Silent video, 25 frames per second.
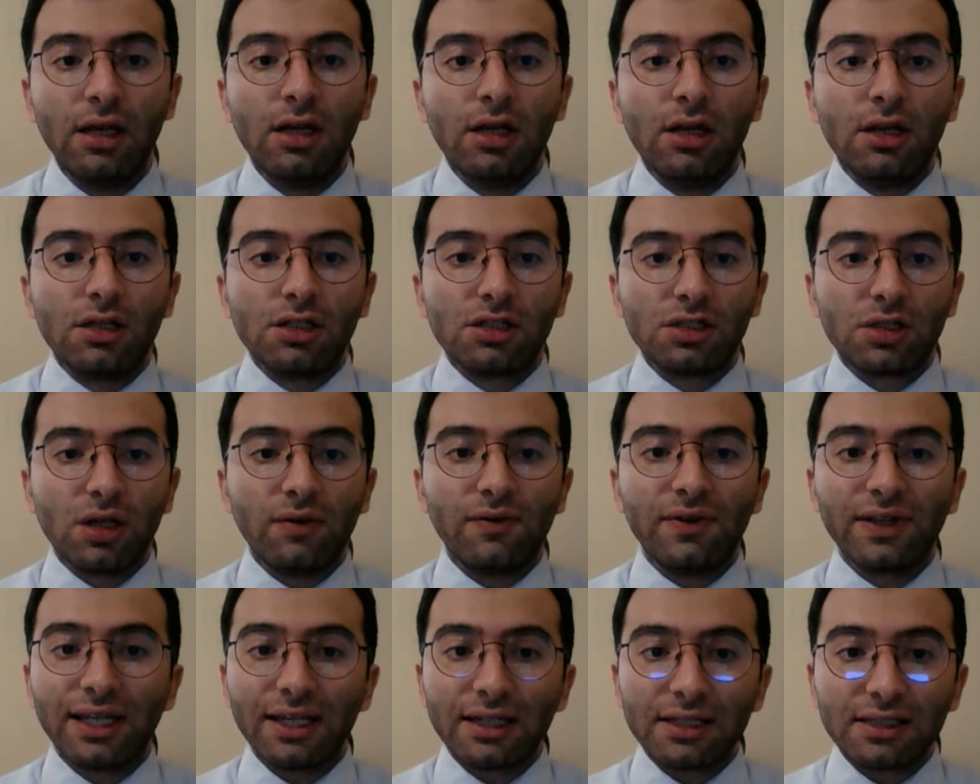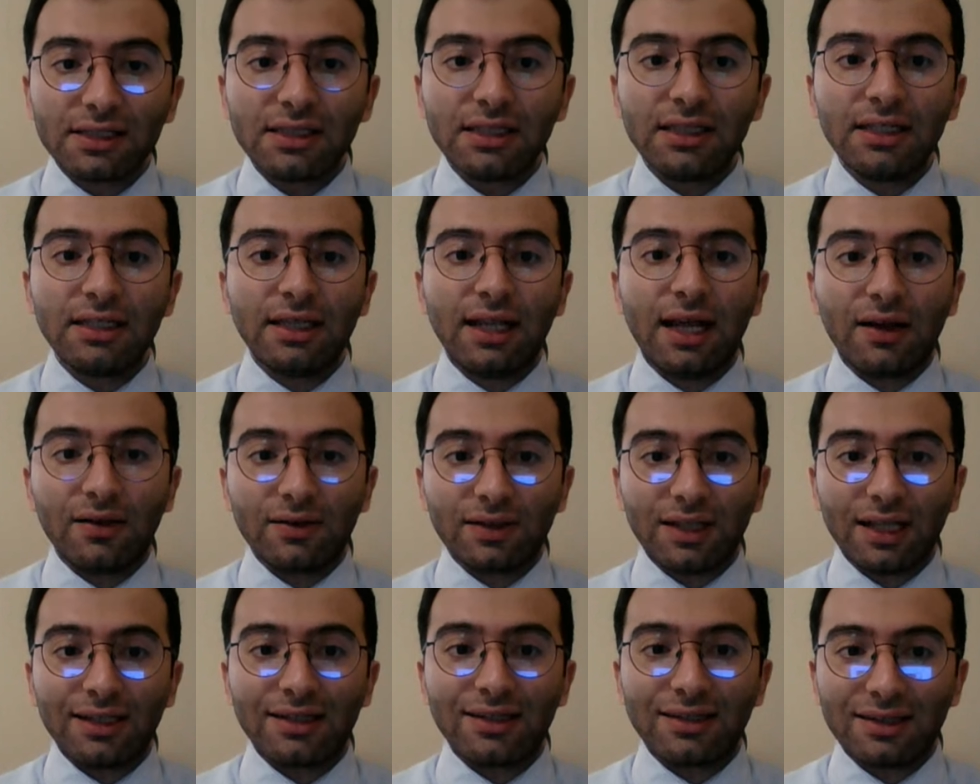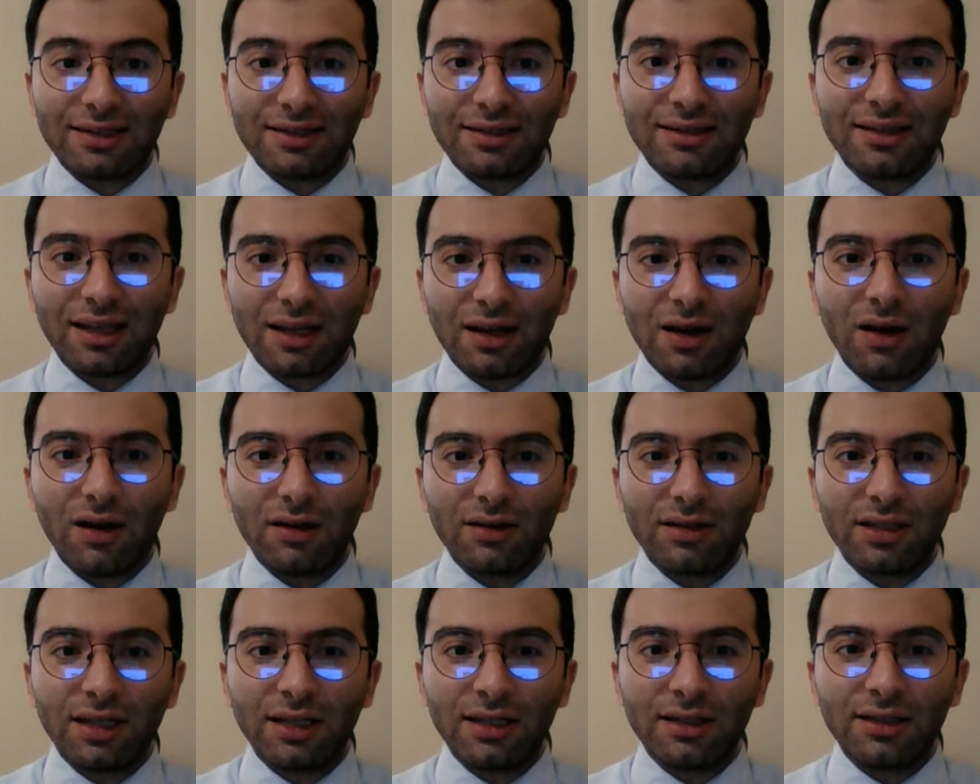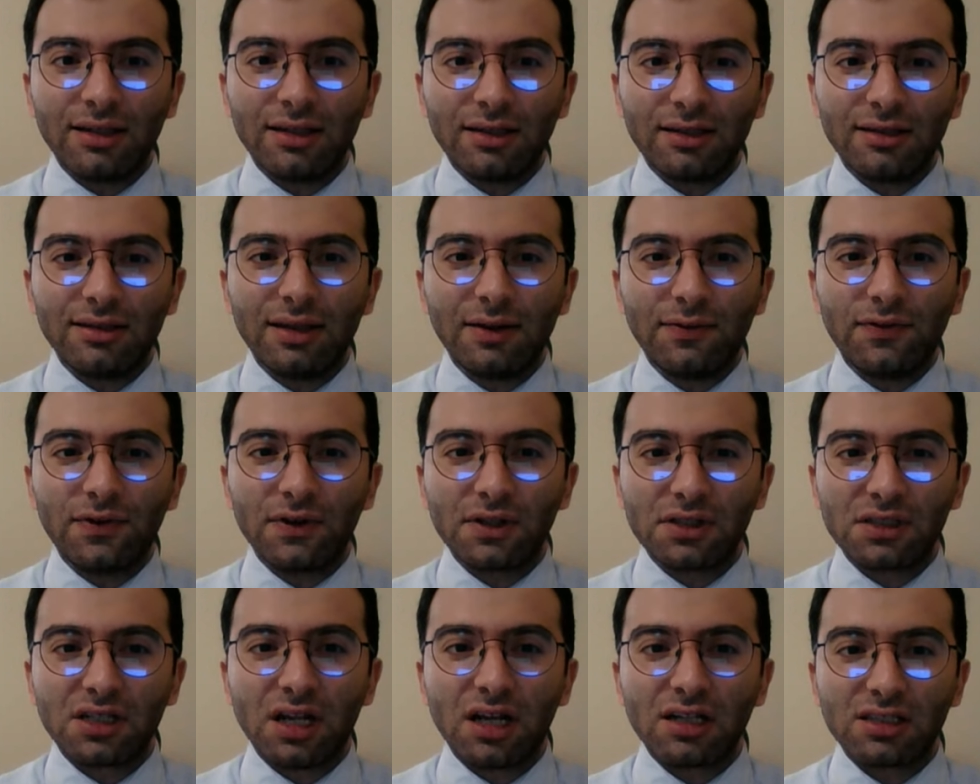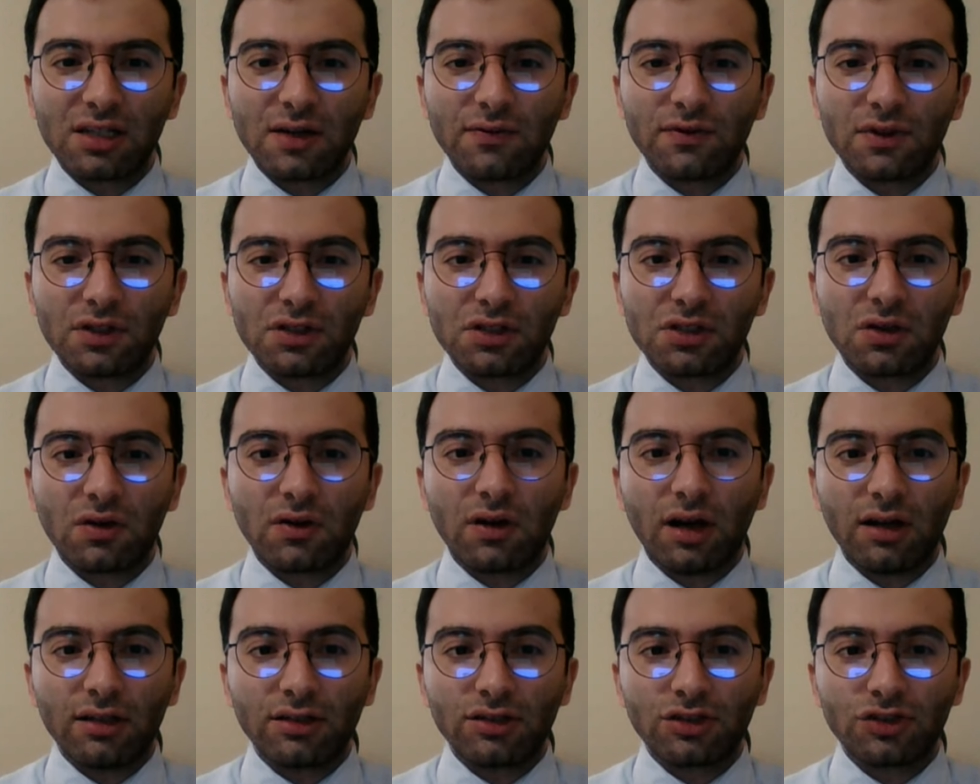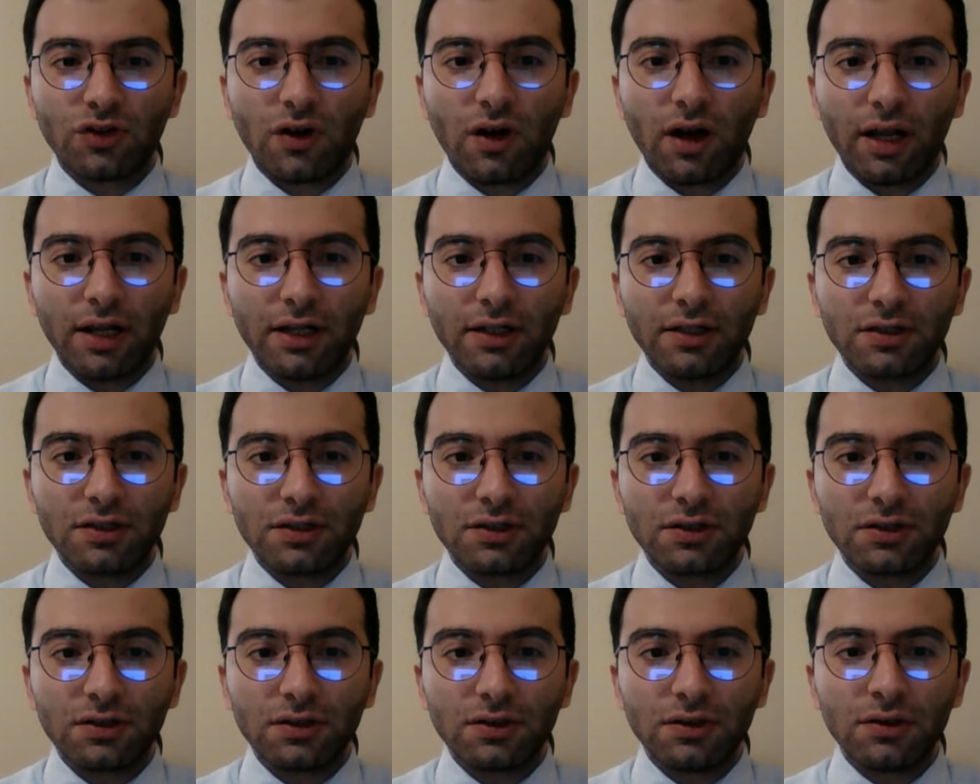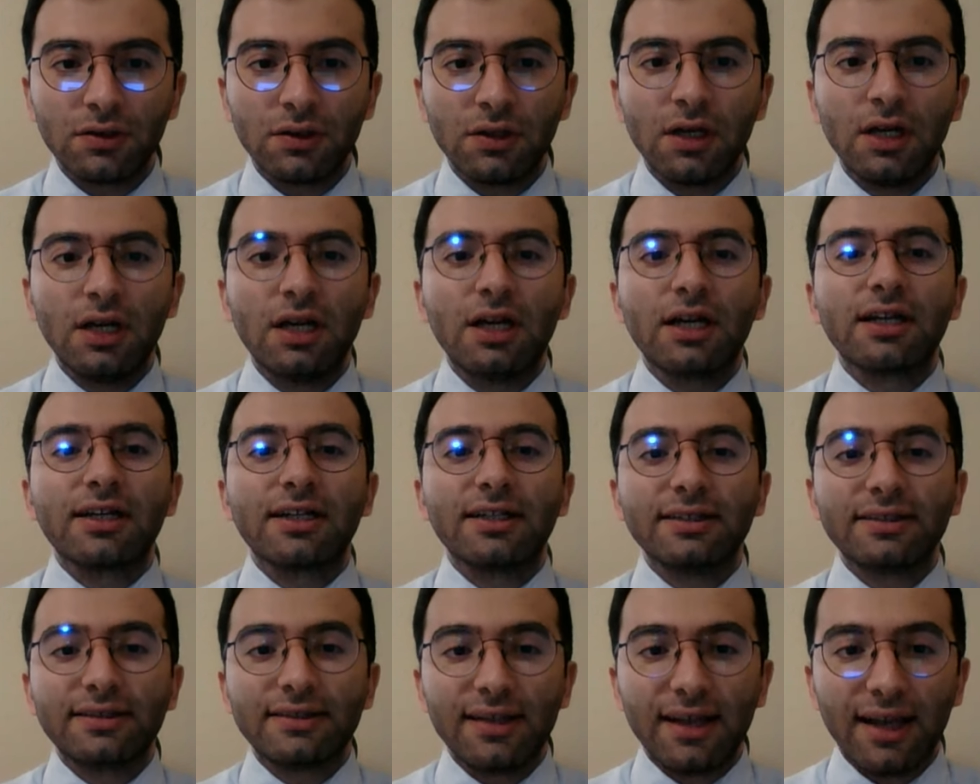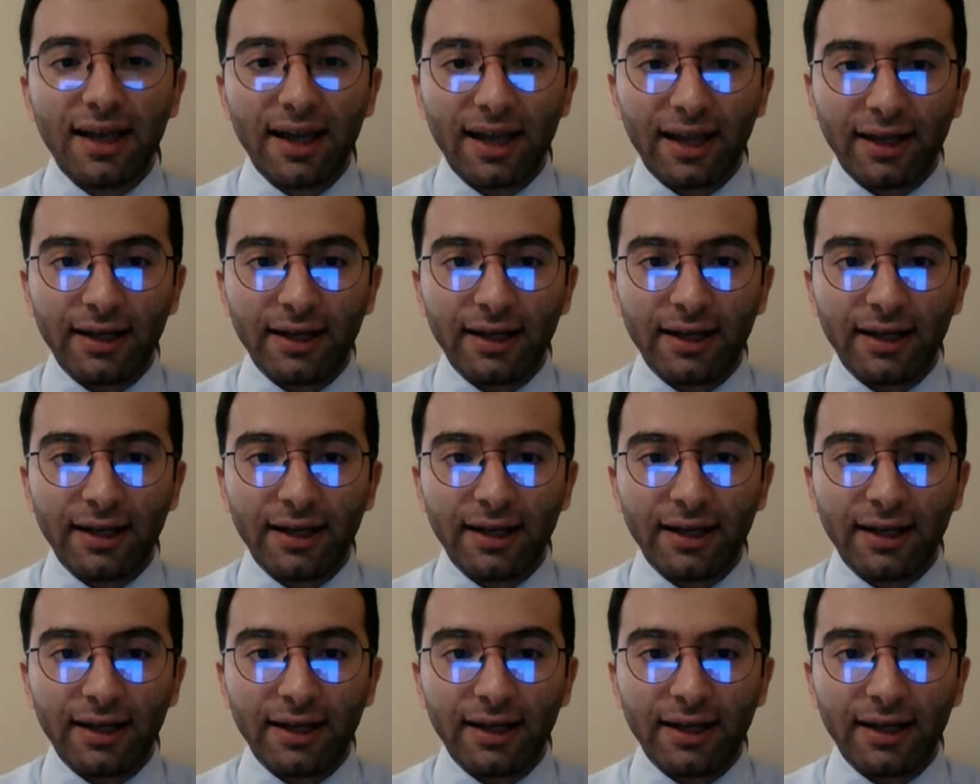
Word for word: So we can see now that the, the different sides of the store are trying to contain